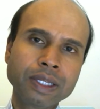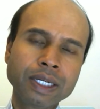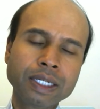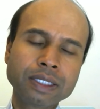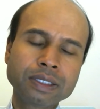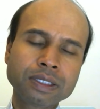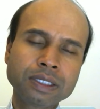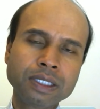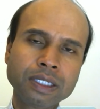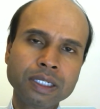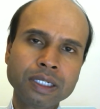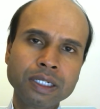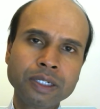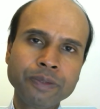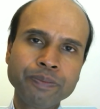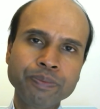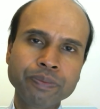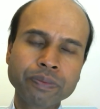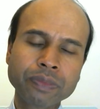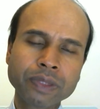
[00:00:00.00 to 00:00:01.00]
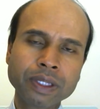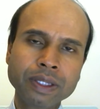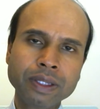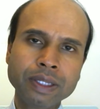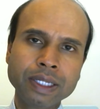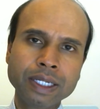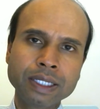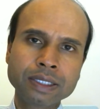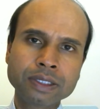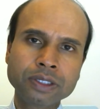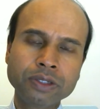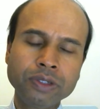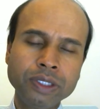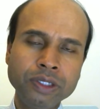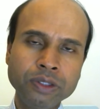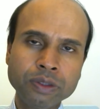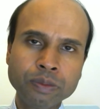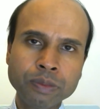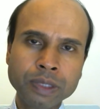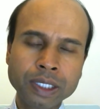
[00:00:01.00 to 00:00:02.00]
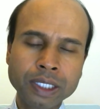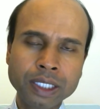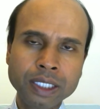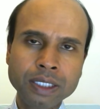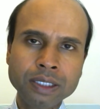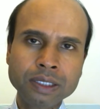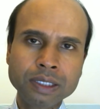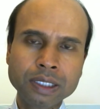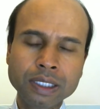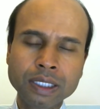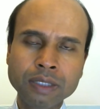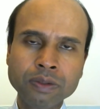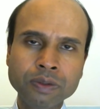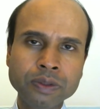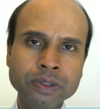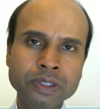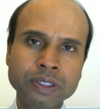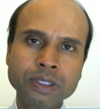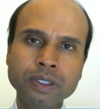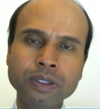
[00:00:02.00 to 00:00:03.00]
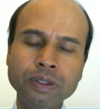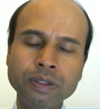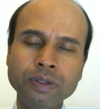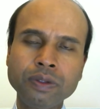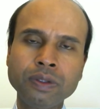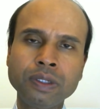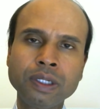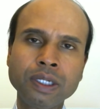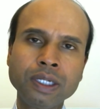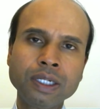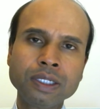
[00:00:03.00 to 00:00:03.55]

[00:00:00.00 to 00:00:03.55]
that um, that are in your mind, and also